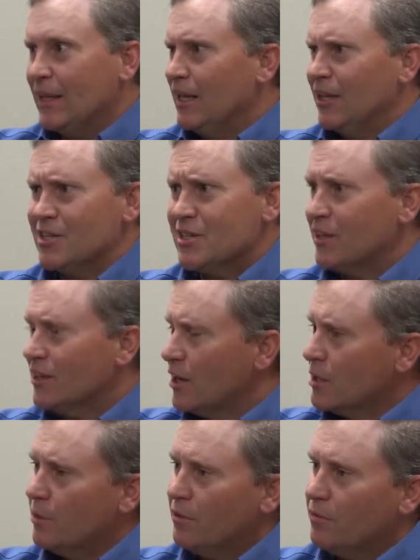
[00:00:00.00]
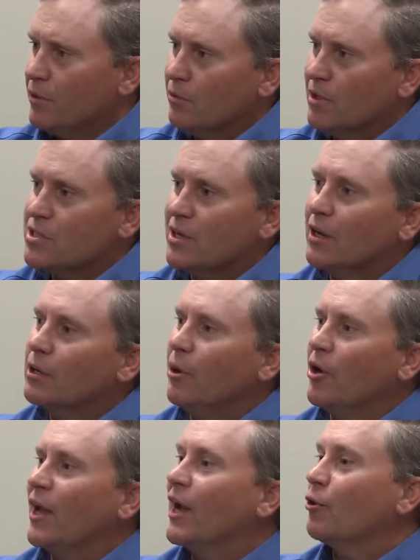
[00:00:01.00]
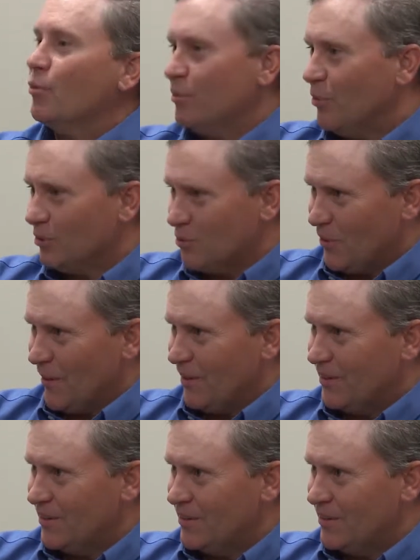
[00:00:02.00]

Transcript: Let's not talk about free, let's talk about equitable trade.